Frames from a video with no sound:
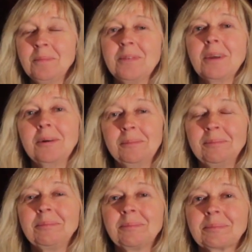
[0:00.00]
So.
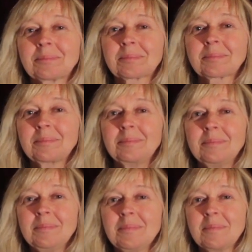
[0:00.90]
Well, let
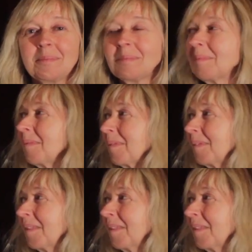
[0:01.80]
me know when you find